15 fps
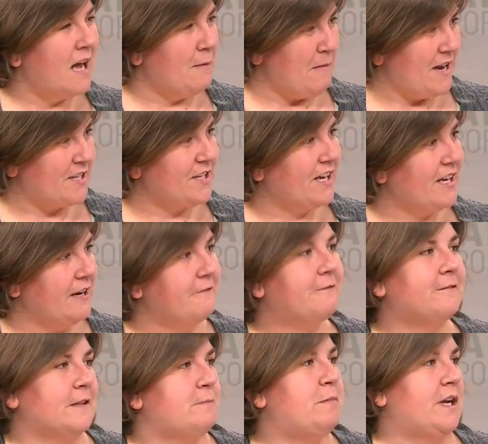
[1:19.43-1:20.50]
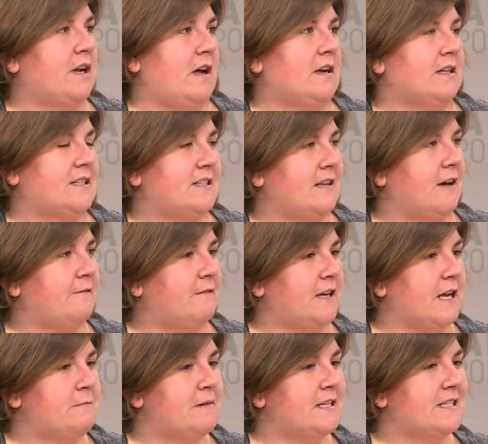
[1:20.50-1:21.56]
I'm actually going to flip it on itself,
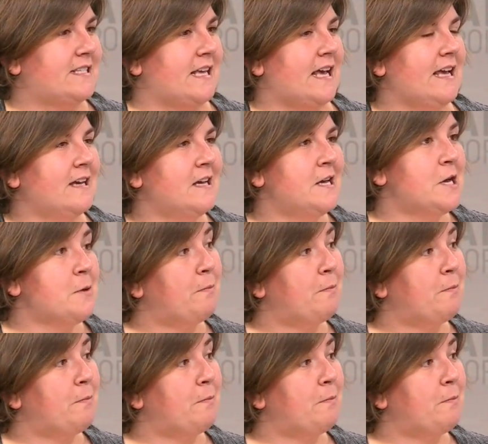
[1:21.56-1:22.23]
and I'm going to say,